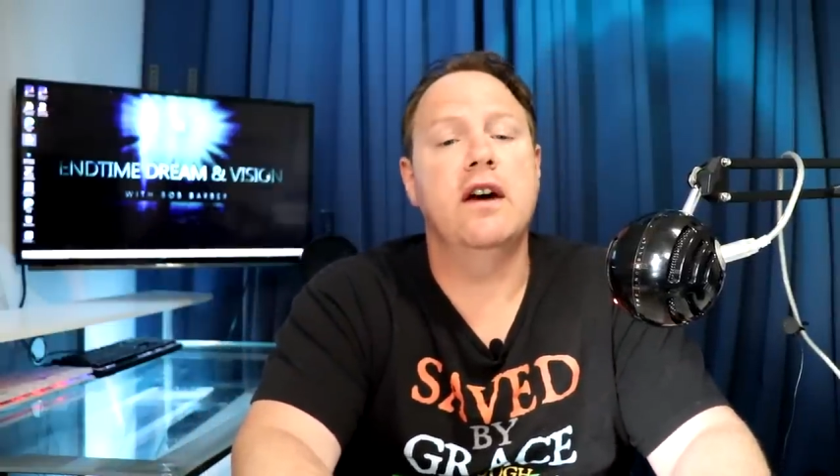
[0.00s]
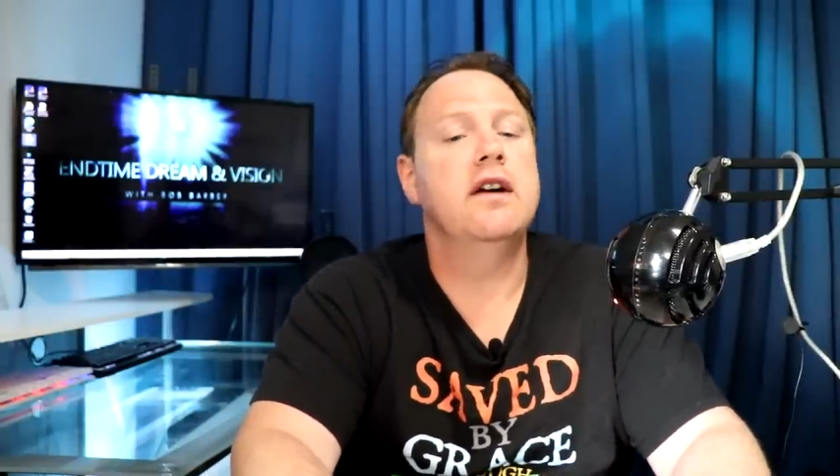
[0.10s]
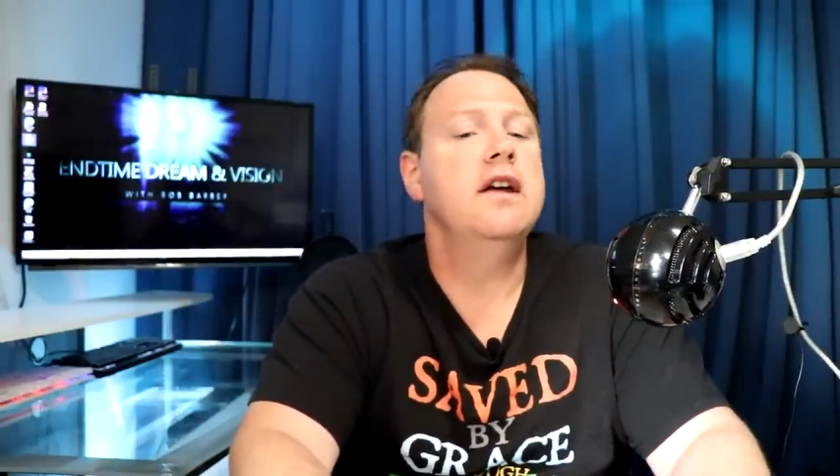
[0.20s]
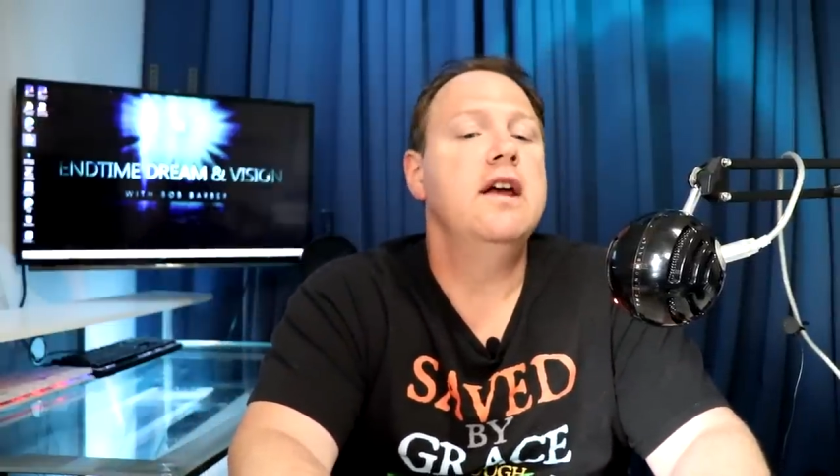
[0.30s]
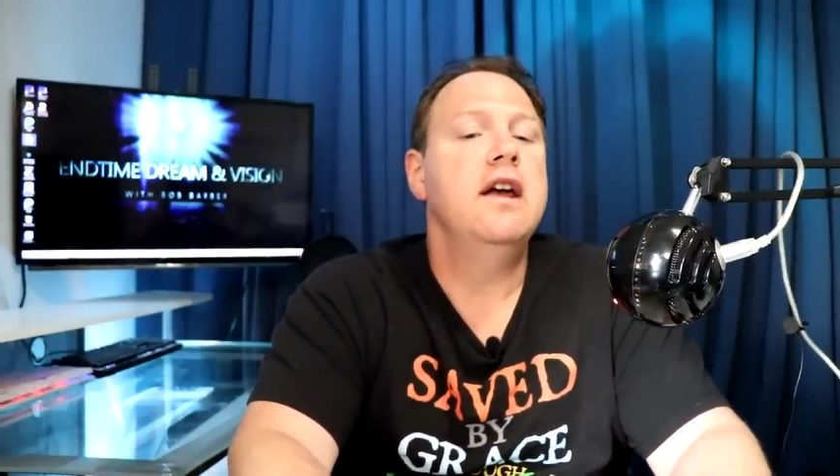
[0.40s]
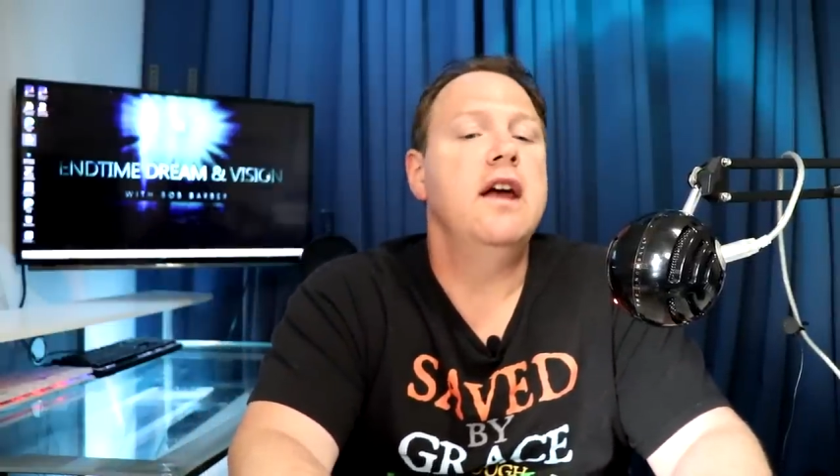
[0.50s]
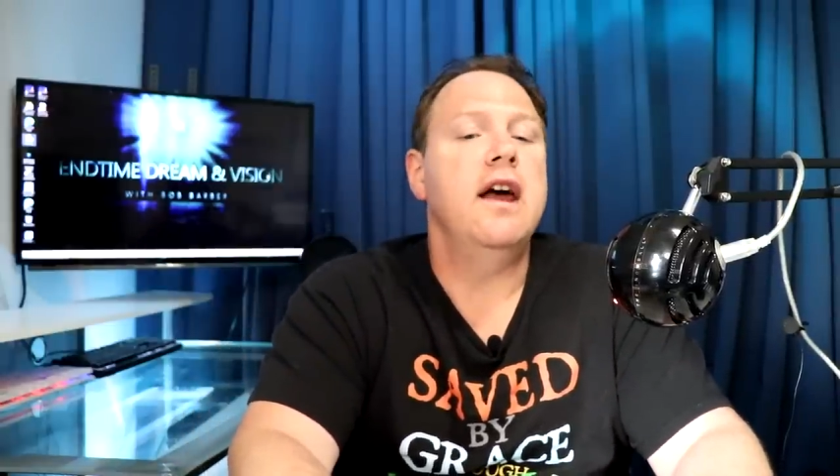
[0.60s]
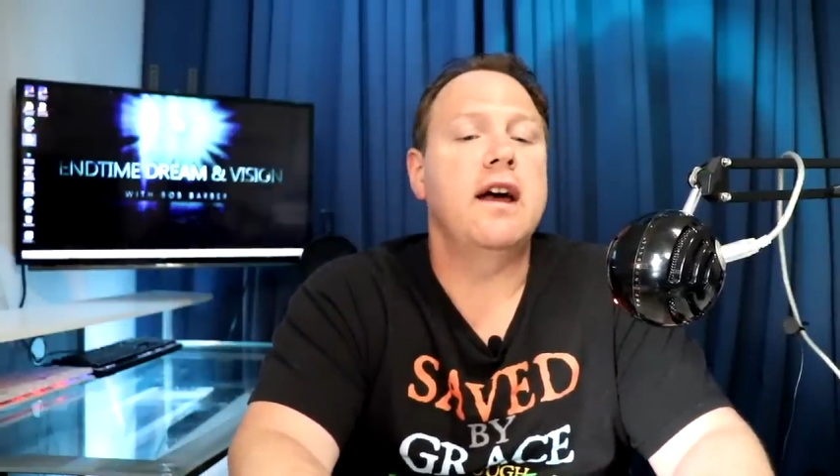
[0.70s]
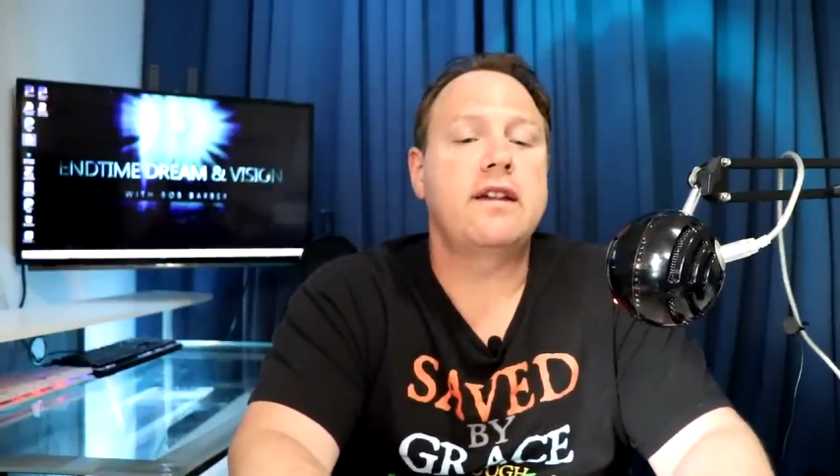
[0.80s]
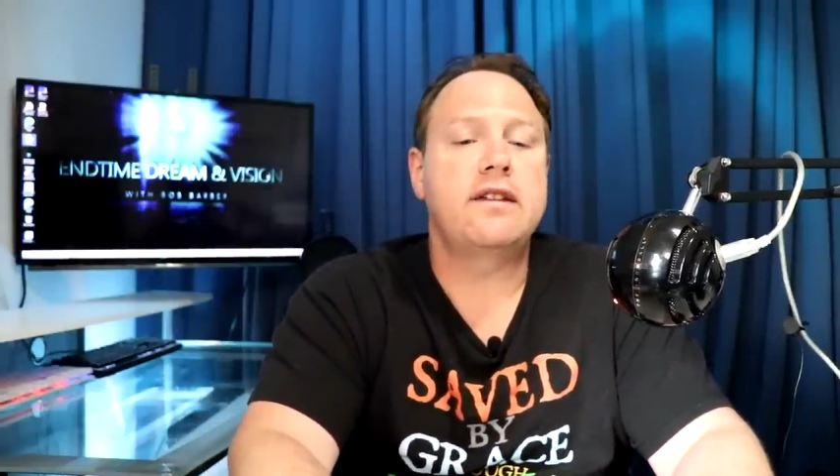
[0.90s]
you
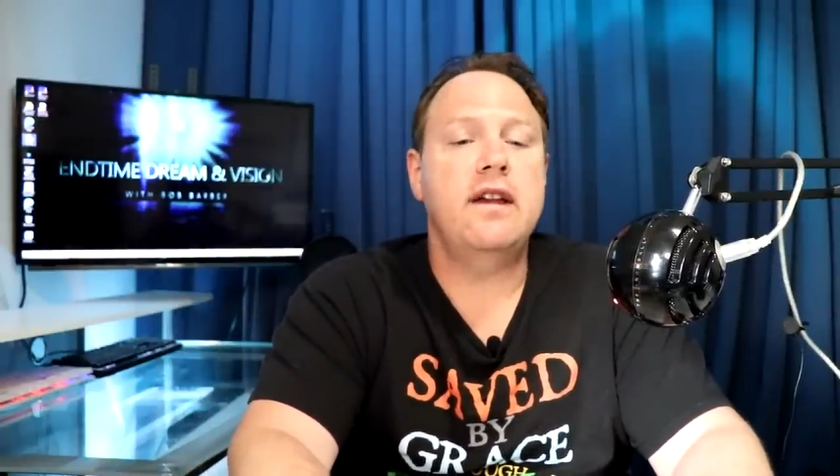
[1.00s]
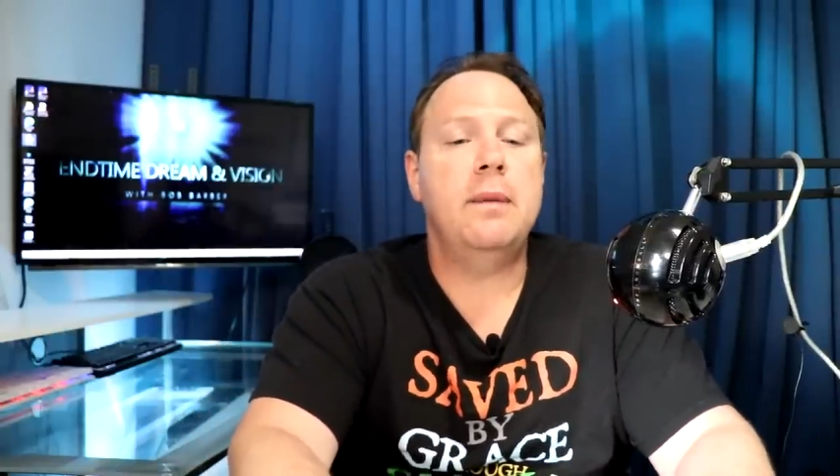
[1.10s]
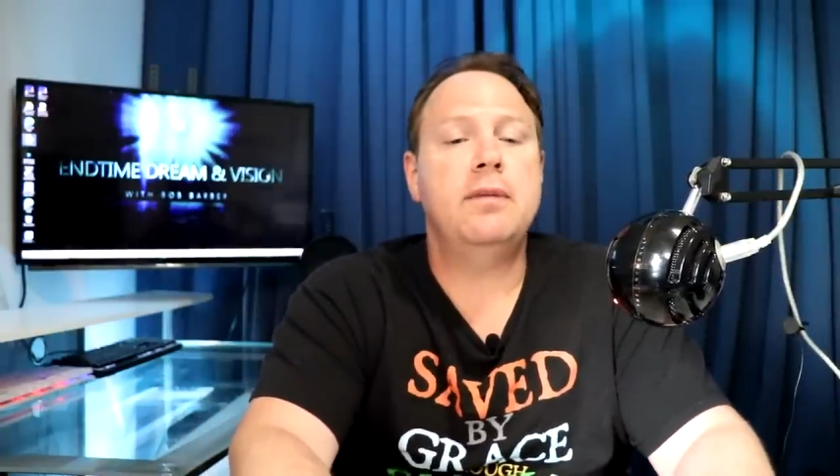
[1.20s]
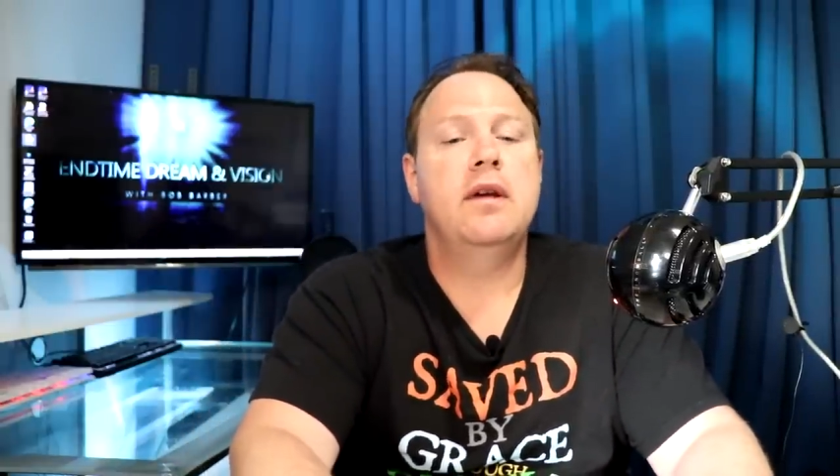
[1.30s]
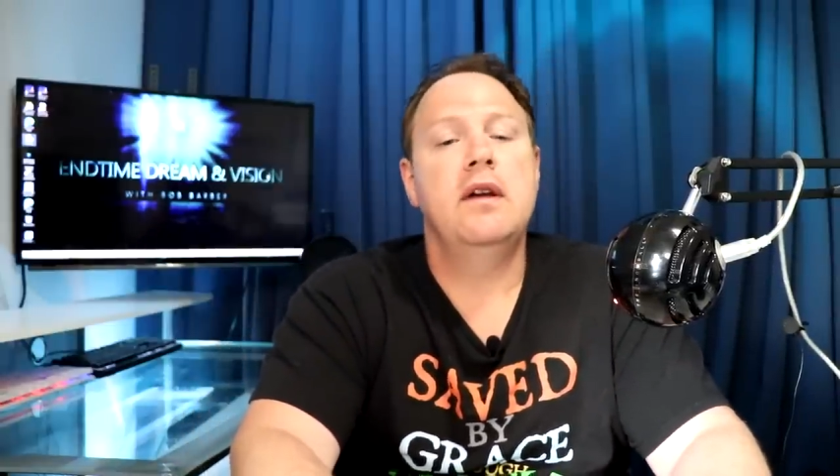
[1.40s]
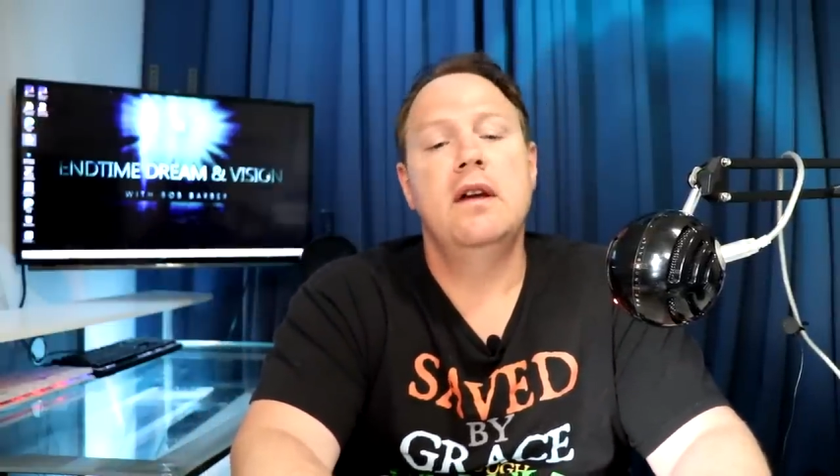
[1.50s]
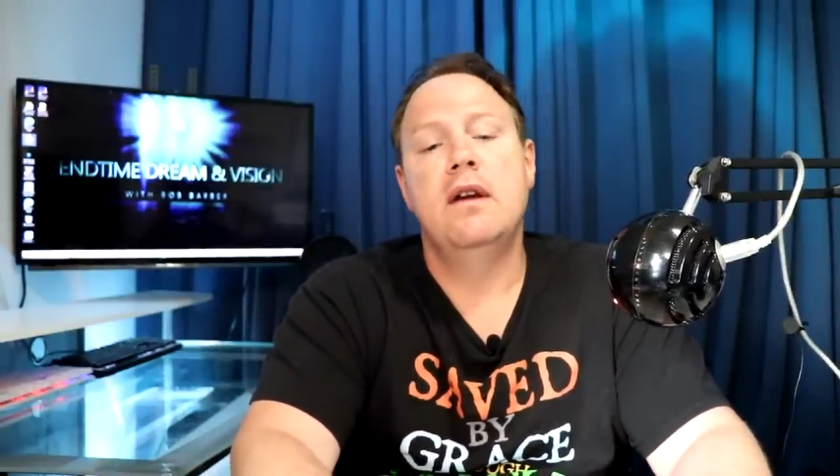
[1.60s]
except